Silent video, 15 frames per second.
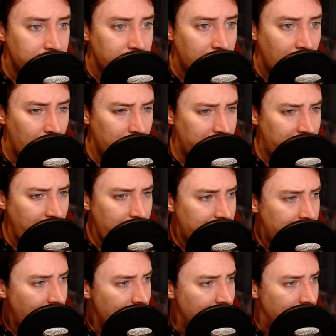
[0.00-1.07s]
I was so
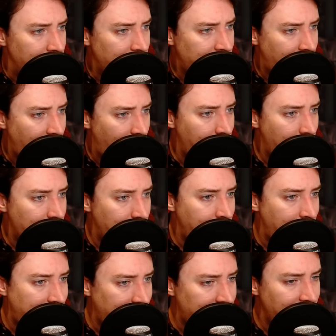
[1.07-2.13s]
certain of this that I remember
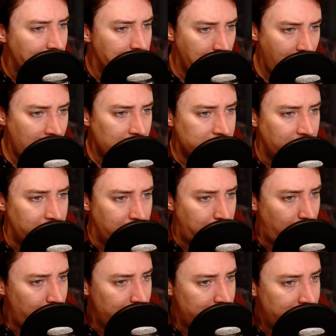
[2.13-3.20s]
making some marks on the
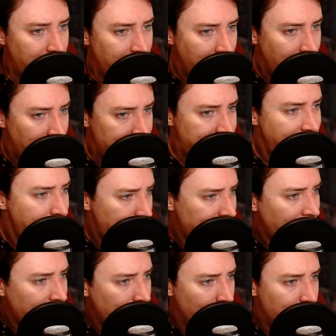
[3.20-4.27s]
post, as deep as
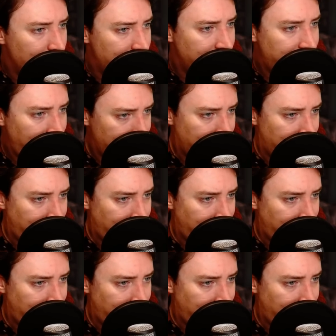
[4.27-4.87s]
I could with the scissors